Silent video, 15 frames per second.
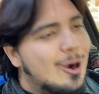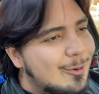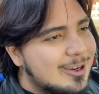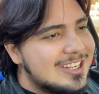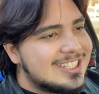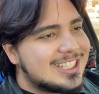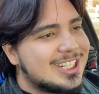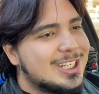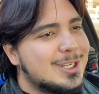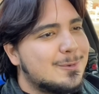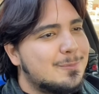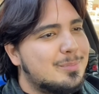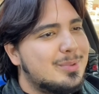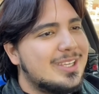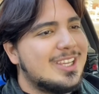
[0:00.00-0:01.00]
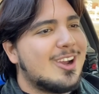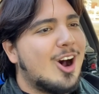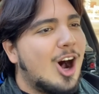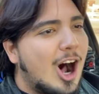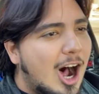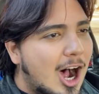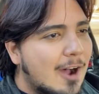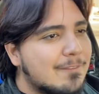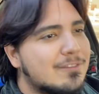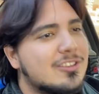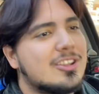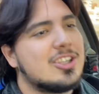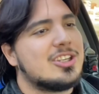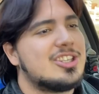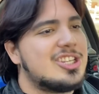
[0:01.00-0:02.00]
one is going to be off
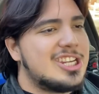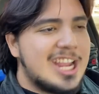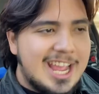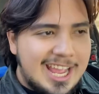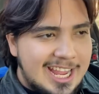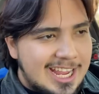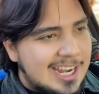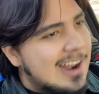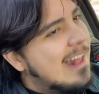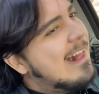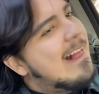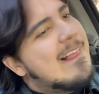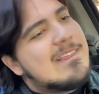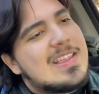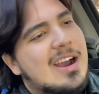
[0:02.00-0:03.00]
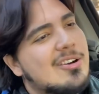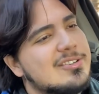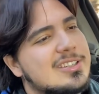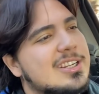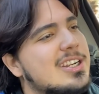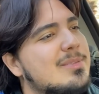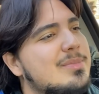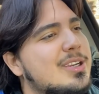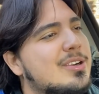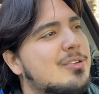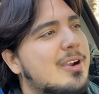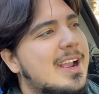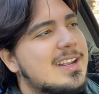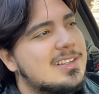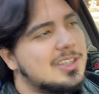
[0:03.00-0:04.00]
the chain. That one's going to be
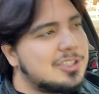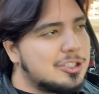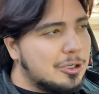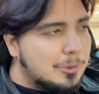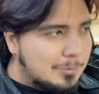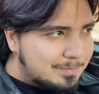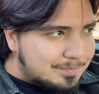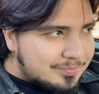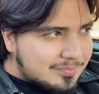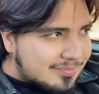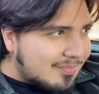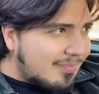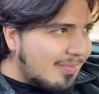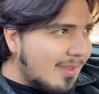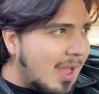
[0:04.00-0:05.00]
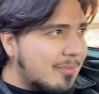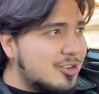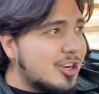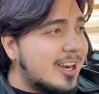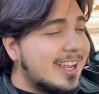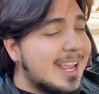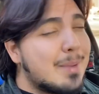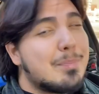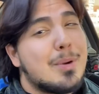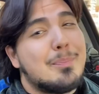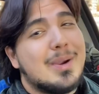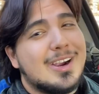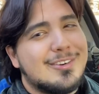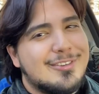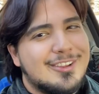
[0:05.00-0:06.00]
crazy. So I'm trying to get
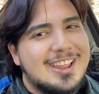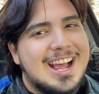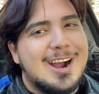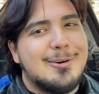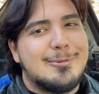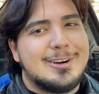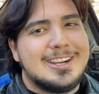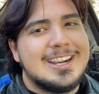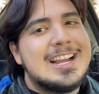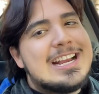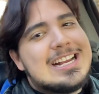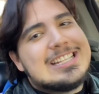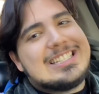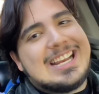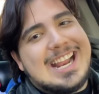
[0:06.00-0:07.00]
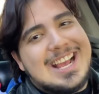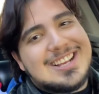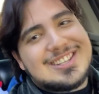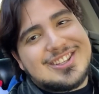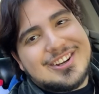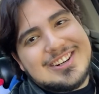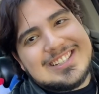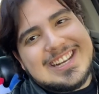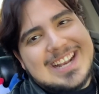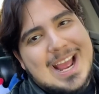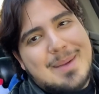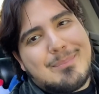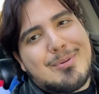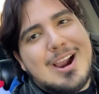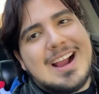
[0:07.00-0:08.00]
prepared for that one. Today is Thursday
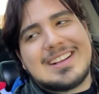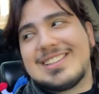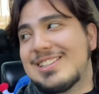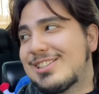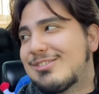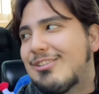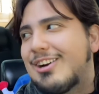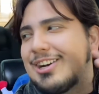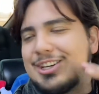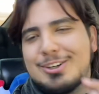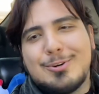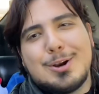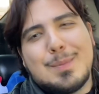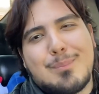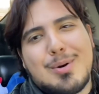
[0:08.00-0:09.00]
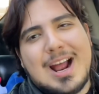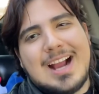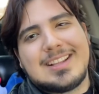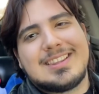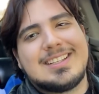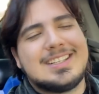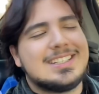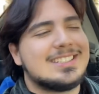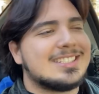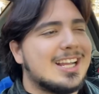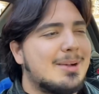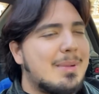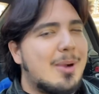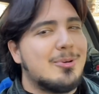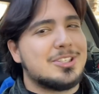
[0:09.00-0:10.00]
night practice, so I'm gonna go to practice.
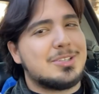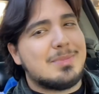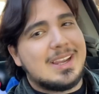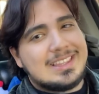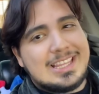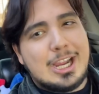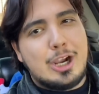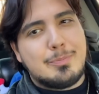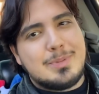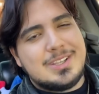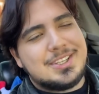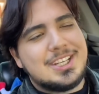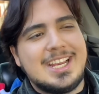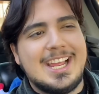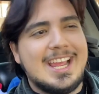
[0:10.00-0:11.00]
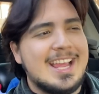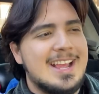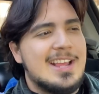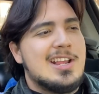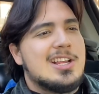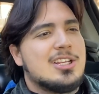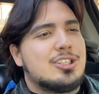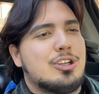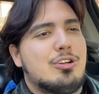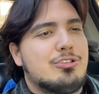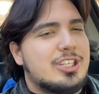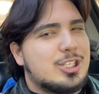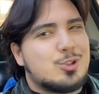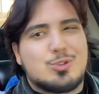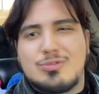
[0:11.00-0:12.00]
Um, I went to my therapy today, so
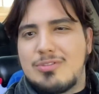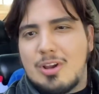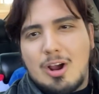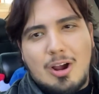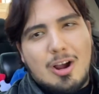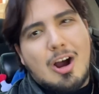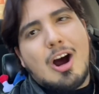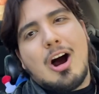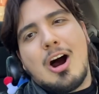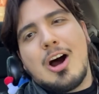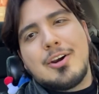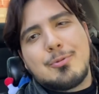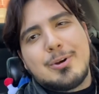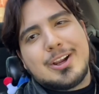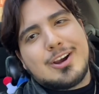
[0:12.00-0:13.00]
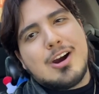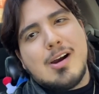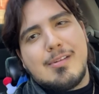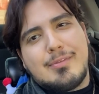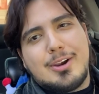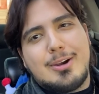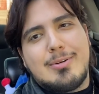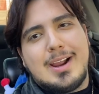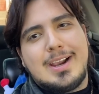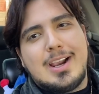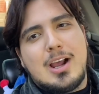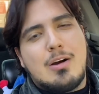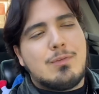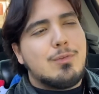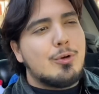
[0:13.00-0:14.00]
just on recovery right
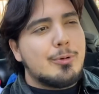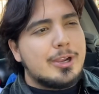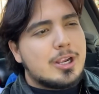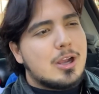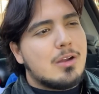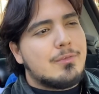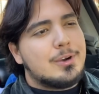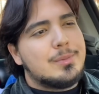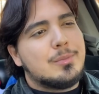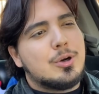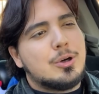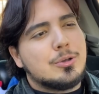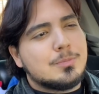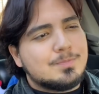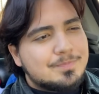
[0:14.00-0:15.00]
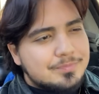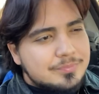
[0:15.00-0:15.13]
now, full recovery mode,